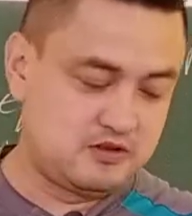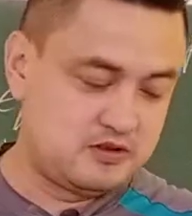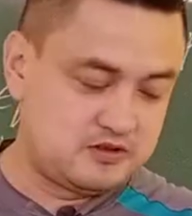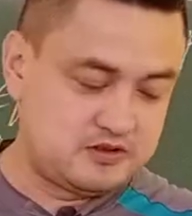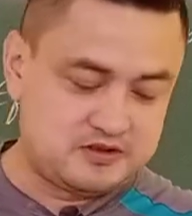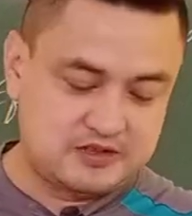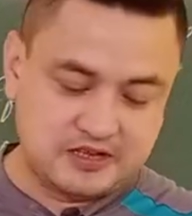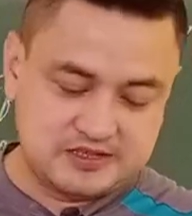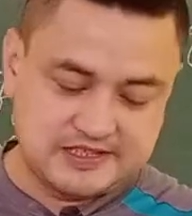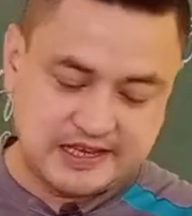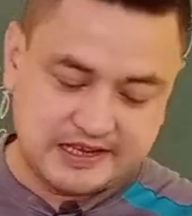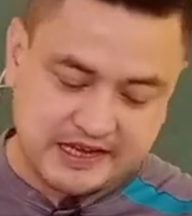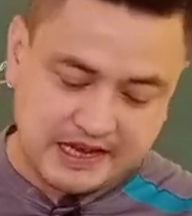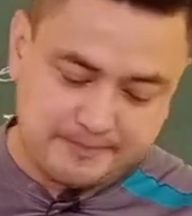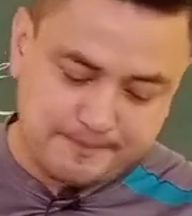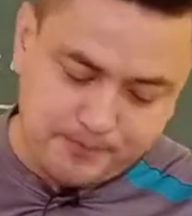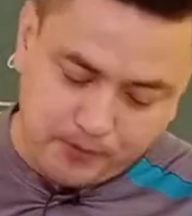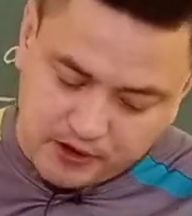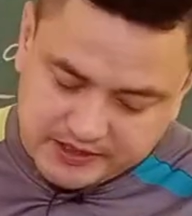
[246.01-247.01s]
The second
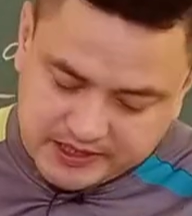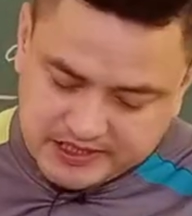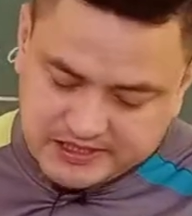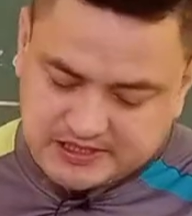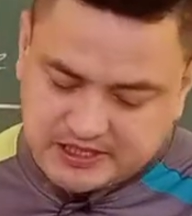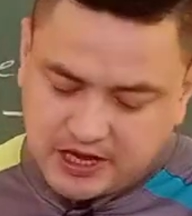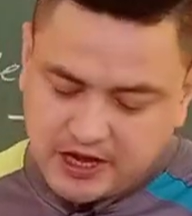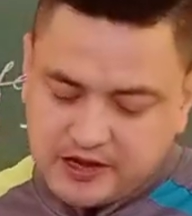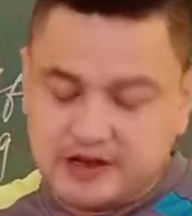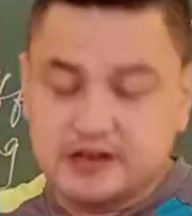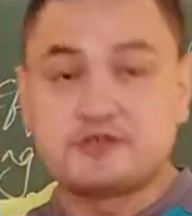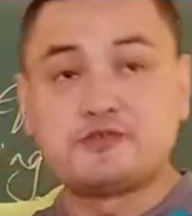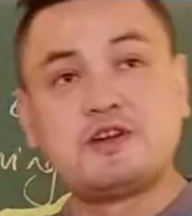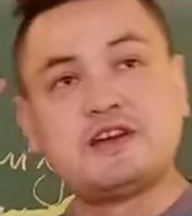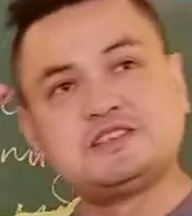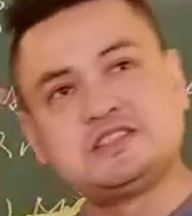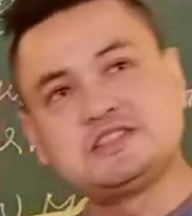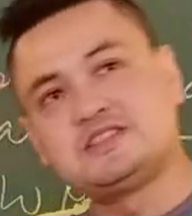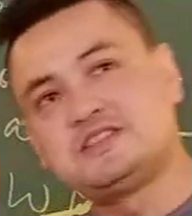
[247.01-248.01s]
point is it
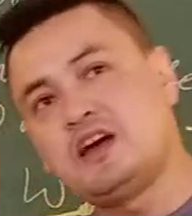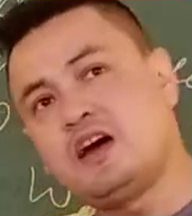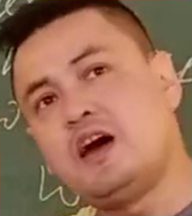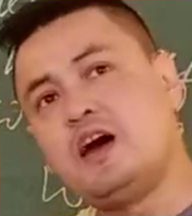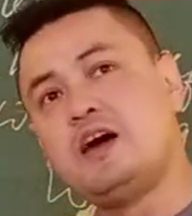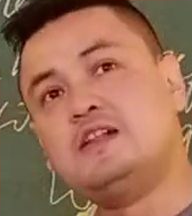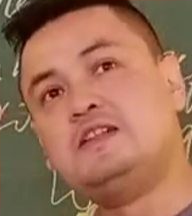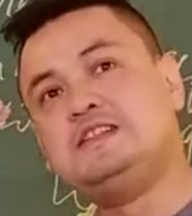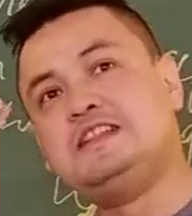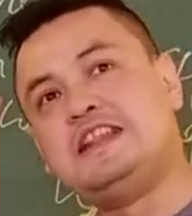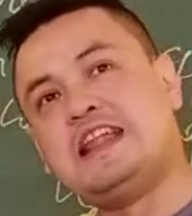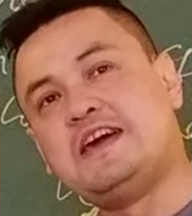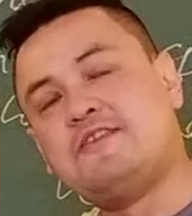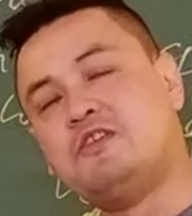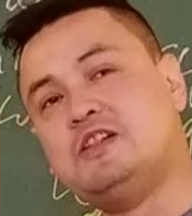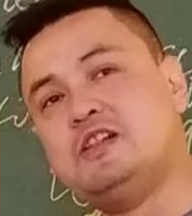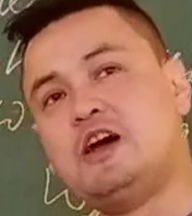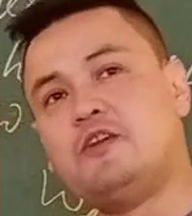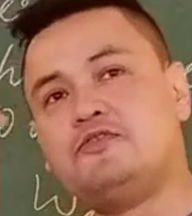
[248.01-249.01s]
raises the
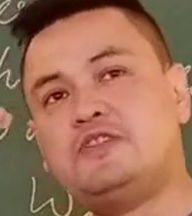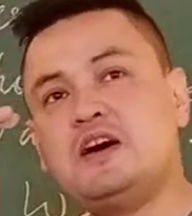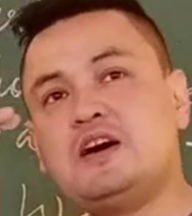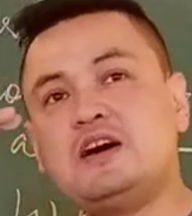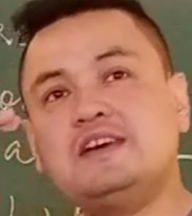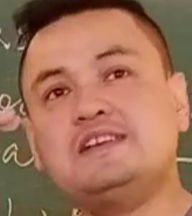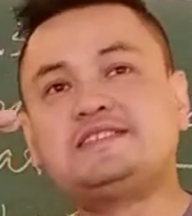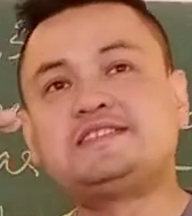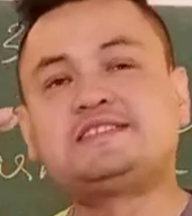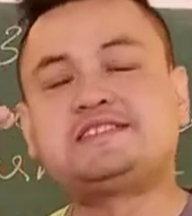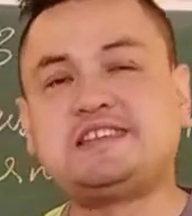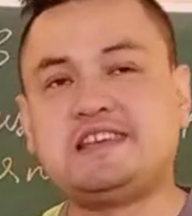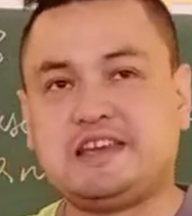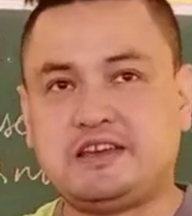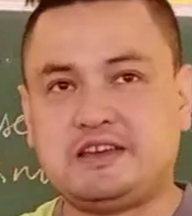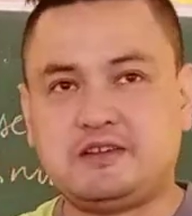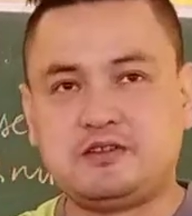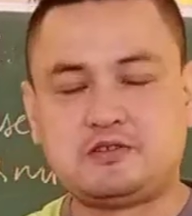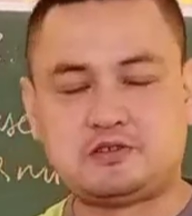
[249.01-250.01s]
level of the
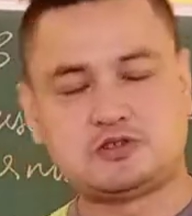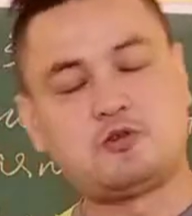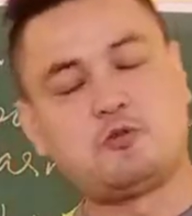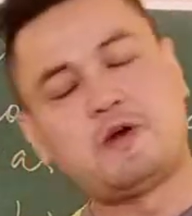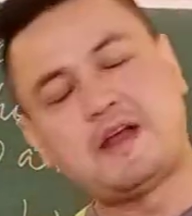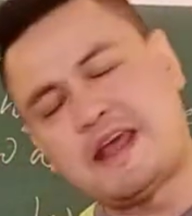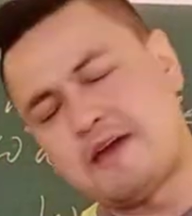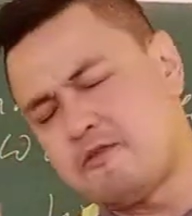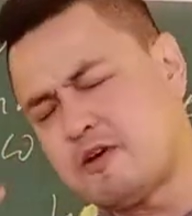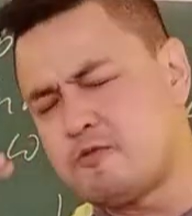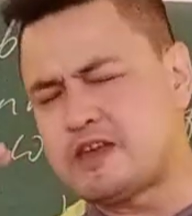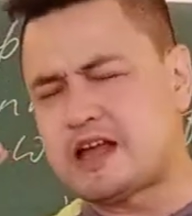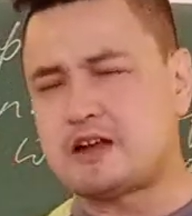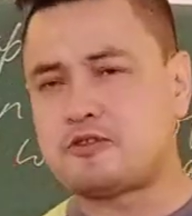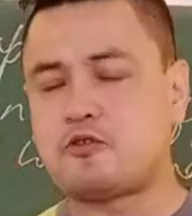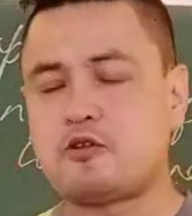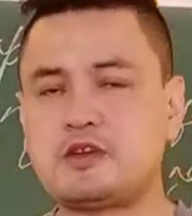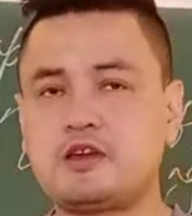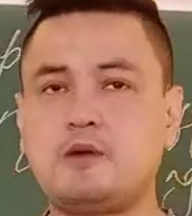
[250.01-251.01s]
sea. So whenever we are
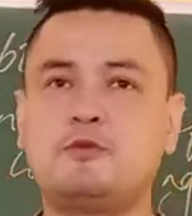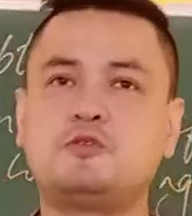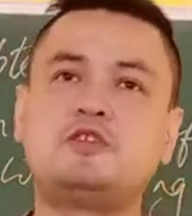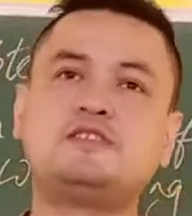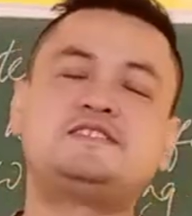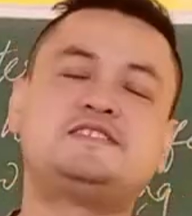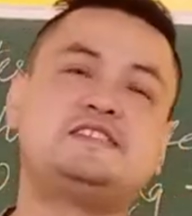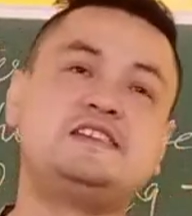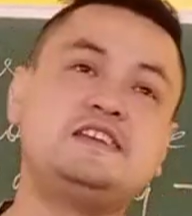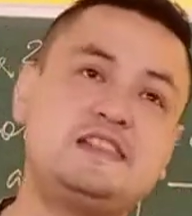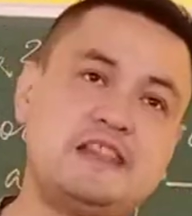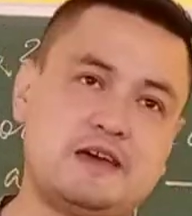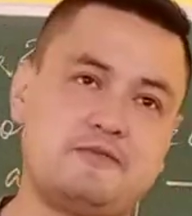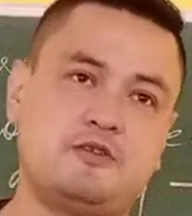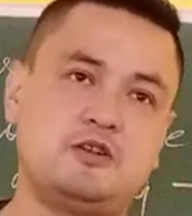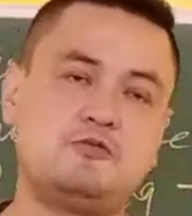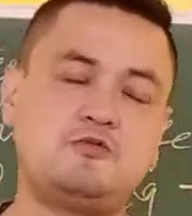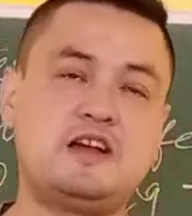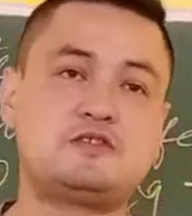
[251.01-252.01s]
talking about the sea
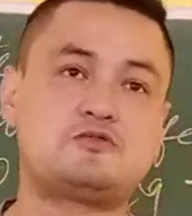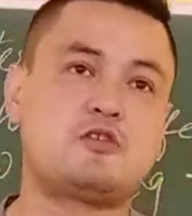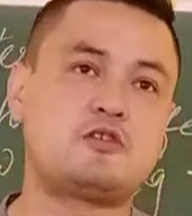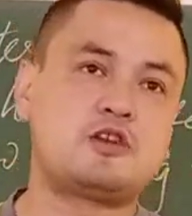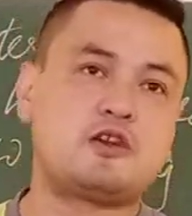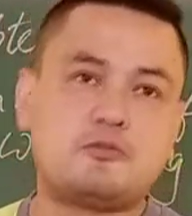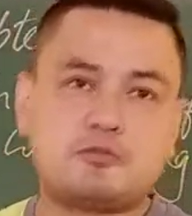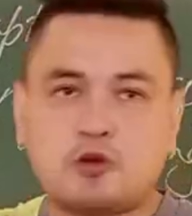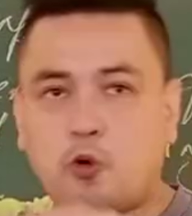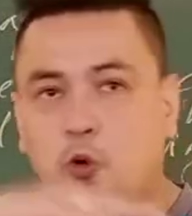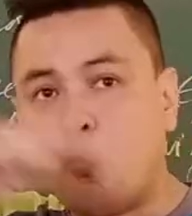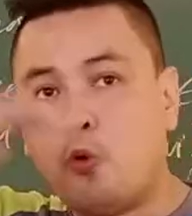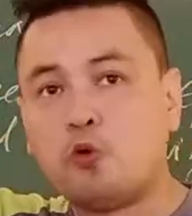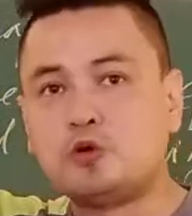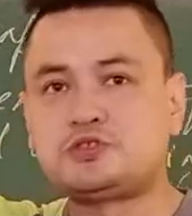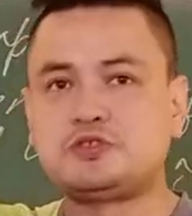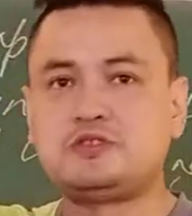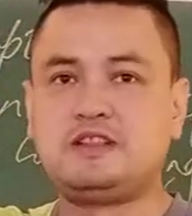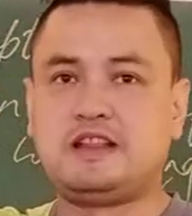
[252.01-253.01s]
level, we are talking of the
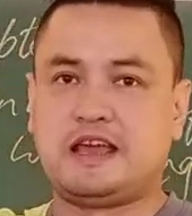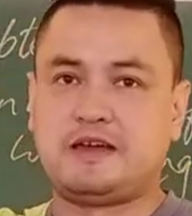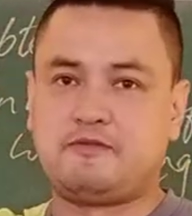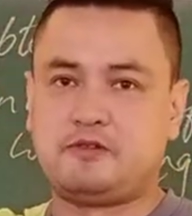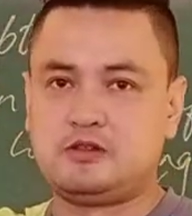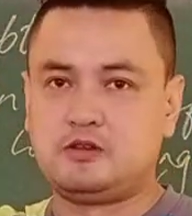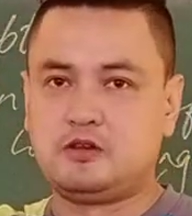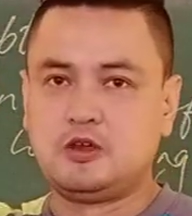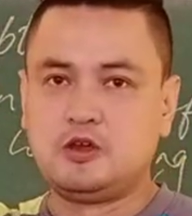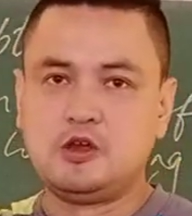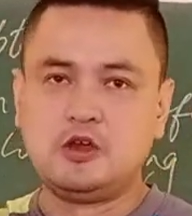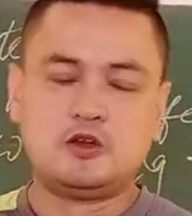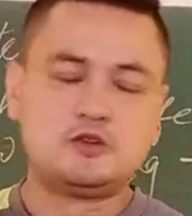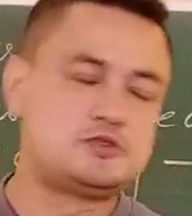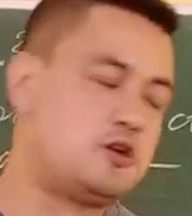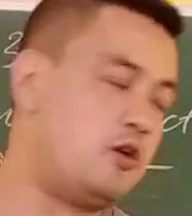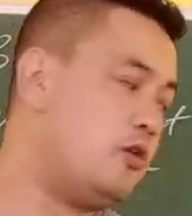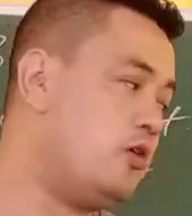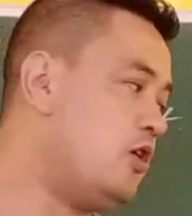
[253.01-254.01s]
ocean level.
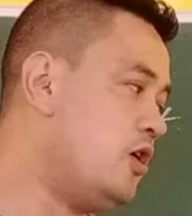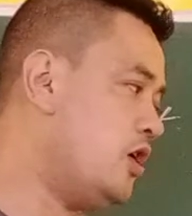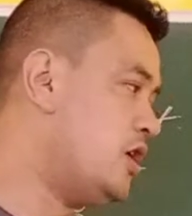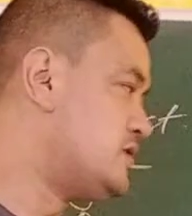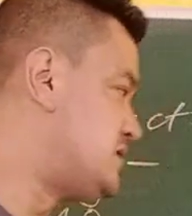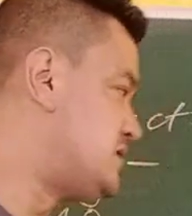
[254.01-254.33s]
So sea